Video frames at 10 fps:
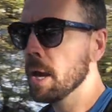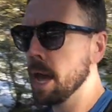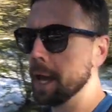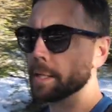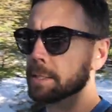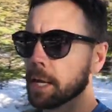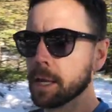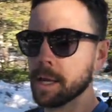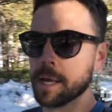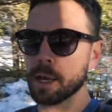And
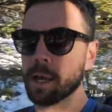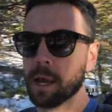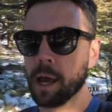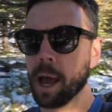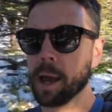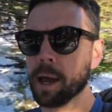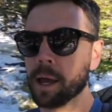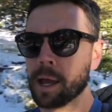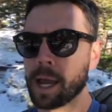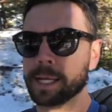
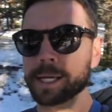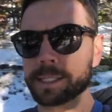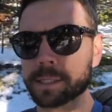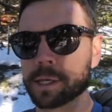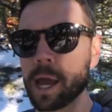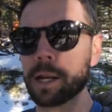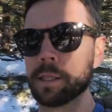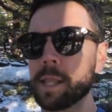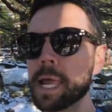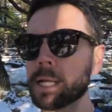uh, I guess it's kind
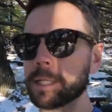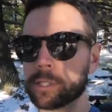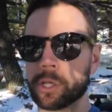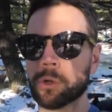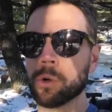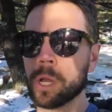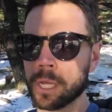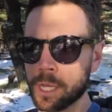of led into